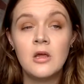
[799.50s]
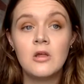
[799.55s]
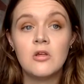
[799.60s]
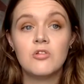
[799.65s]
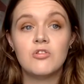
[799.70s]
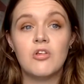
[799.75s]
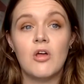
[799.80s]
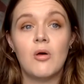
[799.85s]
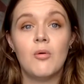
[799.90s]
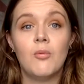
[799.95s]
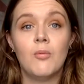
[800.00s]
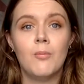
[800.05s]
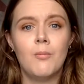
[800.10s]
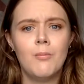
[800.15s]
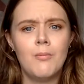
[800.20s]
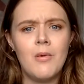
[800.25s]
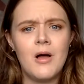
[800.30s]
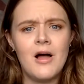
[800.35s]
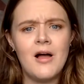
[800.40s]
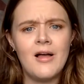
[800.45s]
So
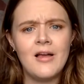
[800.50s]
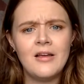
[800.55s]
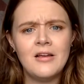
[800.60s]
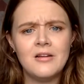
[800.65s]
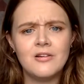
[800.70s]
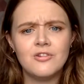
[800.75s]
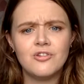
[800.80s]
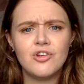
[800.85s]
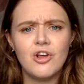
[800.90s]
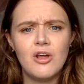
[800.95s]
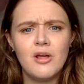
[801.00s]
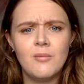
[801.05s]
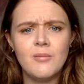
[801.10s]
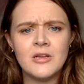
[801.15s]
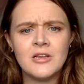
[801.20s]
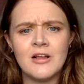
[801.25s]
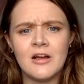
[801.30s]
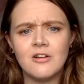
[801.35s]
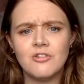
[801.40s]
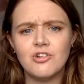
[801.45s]
my term
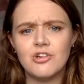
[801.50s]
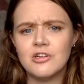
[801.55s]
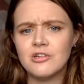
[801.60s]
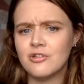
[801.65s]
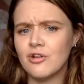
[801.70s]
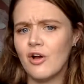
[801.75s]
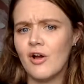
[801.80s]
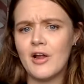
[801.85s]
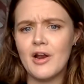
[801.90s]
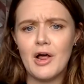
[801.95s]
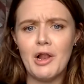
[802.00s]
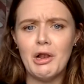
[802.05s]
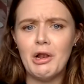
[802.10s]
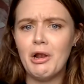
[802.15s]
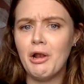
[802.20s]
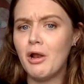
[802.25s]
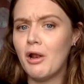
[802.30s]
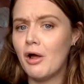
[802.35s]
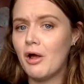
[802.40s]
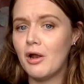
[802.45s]
is actually starting a
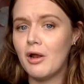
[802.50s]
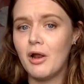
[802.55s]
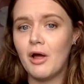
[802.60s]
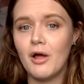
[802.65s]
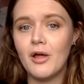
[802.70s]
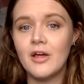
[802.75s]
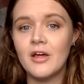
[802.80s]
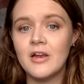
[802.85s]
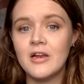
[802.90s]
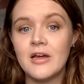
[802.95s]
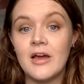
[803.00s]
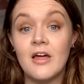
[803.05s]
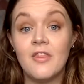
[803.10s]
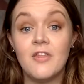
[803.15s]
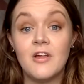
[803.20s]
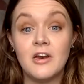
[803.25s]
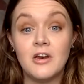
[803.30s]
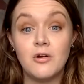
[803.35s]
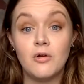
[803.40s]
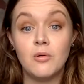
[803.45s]
lot, lot earlier
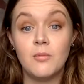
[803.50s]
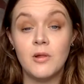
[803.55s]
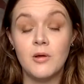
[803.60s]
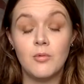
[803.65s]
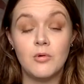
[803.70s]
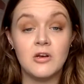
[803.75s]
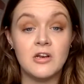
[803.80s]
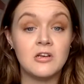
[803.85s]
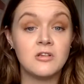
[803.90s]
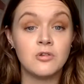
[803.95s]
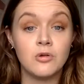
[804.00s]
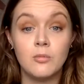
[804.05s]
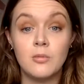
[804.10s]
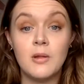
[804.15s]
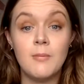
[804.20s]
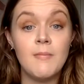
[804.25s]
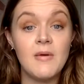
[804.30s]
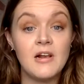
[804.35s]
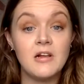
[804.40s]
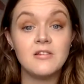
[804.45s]
than it normally would. It's probably
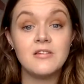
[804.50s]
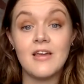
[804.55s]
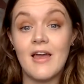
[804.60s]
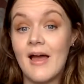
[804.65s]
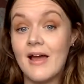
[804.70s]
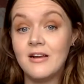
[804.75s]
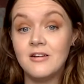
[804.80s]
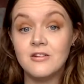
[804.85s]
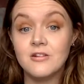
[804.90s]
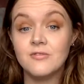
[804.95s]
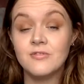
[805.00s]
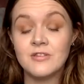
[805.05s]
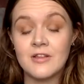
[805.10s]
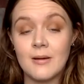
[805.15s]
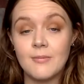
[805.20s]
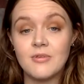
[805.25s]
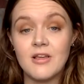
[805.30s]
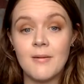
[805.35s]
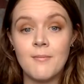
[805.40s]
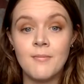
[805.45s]
middle to end of
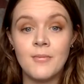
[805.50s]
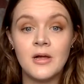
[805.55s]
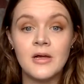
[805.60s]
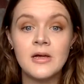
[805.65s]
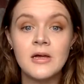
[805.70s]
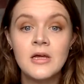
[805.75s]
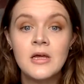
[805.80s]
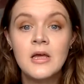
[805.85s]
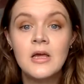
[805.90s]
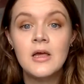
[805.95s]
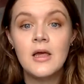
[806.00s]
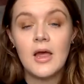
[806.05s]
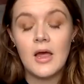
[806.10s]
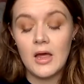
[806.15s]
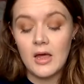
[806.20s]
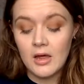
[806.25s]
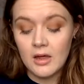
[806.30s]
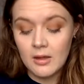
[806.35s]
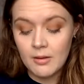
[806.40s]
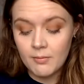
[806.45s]
September.
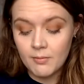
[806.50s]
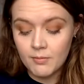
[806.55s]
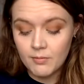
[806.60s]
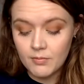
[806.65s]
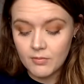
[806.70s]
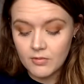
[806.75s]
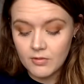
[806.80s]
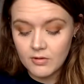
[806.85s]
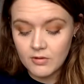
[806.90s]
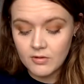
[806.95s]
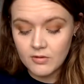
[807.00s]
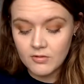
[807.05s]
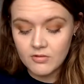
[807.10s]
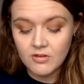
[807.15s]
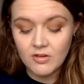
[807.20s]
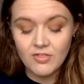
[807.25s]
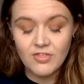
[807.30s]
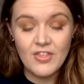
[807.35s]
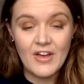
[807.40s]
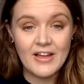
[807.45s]
Um,
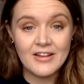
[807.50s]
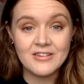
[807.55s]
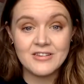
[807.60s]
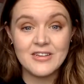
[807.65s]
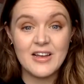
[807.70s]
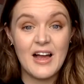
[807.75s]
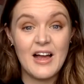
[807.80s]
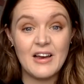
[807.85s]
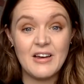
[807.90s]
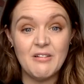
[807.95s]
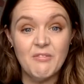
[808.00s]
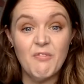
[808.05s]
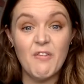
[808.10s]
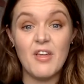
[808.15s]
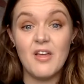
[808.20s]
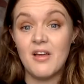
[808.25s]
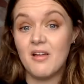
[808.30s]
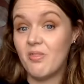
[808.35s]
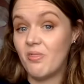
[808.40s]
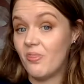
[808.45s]
so that's kind of
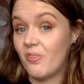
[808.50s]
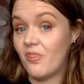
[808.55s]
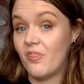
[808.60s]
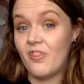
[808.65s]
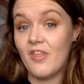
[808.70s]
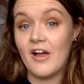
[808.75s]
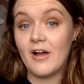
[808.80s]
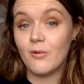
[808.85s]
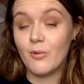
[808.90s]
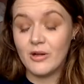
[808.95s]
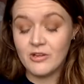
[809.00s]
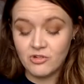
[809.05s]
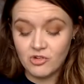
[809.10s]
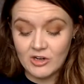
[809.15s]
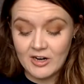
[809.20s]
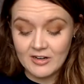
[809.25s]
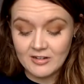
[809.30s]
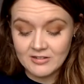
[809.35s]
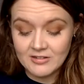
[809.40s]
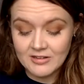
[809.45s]
that question
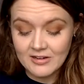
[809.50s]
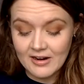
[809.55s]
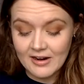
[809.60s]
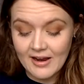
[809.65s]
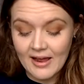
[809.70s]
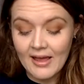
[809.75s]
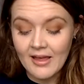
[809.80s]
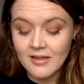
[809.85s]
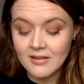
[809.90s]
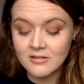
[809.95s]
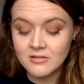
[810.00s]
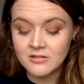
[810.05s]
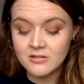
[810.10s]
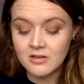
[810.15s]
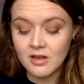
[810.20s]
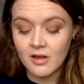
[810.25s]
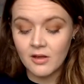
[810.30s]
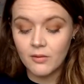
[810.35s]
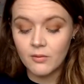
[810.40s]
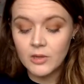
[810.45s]
answered, I guess.
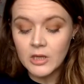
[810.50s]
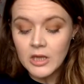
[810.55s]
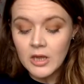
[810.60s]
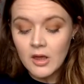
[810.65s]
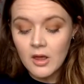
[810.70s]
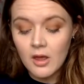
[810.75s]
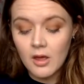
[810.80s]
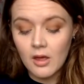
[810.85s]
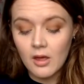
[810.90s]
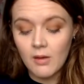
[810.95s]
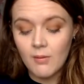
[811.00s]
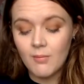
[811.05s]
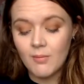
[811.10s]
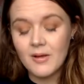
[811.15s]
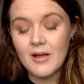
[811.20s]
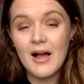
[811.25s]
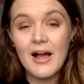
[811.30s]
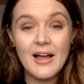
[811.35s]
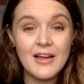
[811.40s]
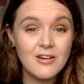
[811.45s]
So, um,
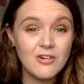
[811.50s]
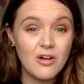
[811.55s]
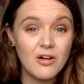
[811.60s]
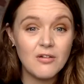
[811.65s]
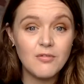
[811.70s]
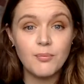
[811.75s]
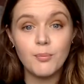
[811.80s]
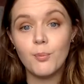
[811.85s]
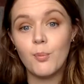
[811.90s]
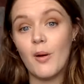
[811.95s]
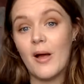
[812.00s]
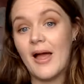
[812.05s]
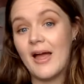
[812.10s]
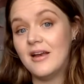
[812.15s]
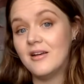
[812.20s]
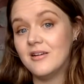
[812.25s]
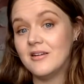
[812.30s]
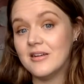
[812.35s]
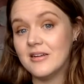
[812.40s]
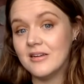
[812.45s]
kind of, but
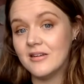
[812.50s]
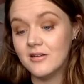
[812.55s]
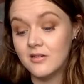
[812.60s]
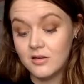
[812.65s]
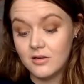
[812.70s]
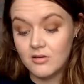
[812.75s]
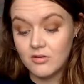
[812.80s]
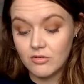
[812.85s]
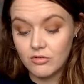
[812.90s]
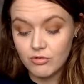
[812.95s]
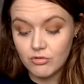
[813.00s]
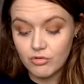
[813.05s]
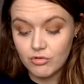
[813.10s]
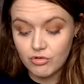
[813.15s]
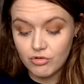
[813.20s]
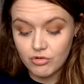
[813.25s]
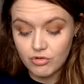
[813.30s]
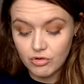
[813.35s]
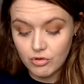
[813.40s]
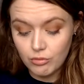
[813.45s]
ending
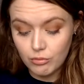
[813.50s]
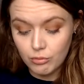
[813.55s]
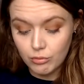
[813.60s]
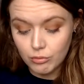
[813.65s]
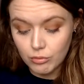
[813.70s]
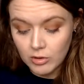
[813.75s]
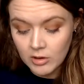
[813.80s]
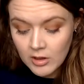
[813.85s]
soon.